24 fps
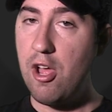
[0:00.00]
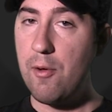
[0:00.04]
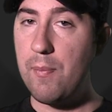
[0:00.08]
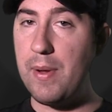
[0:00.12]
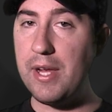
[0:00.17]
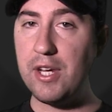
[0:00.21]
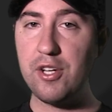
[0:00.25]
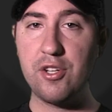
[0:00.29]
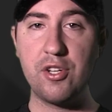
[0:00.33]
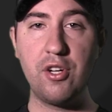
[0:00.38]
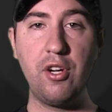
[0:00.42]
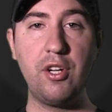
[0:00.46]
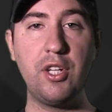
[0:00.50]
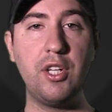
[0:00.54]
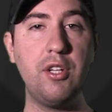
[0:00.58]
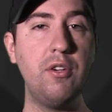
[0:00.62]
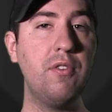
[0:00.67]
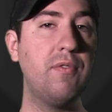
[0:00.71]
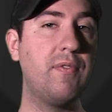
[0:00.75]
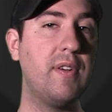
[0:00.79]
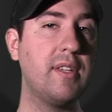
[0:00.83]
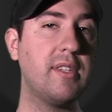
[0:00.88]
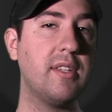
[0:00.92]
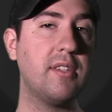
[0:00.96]
Make sure
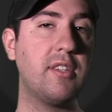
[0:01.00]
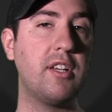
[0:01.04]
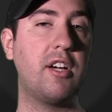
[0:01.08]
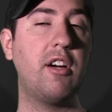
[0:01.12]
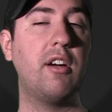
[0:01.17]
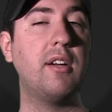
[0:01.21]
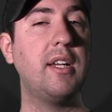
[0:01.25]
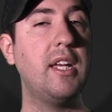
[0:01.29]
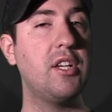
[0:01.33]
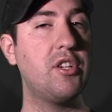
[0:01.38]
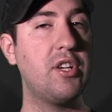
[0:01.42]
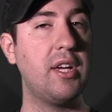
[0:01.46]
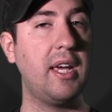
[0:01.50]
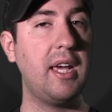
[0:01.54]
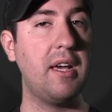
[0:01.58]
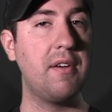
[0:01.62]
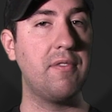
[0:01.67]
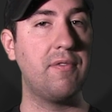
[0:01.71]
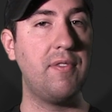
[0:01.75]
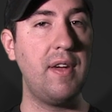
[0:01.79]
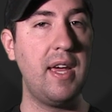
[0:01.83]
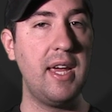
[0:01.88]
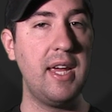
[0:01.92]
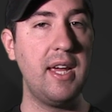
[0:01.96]
you visit the Carnation
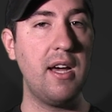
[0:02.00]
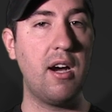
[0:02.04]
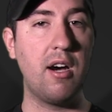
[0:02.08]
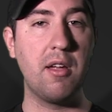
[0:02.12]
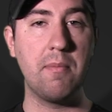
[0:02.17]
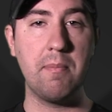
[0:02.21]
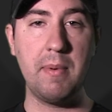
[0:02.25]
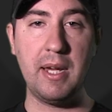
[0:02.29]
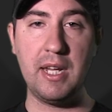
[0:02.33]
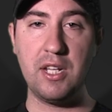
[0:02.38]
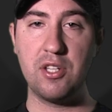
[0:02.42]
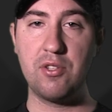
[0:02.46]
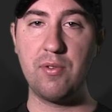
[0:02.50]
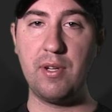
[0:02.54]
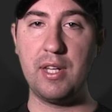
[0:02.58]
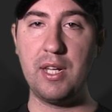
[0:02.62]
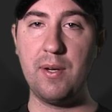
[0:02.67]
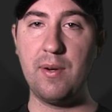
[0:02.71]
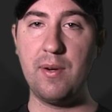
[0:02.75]
Cafe on Main Street,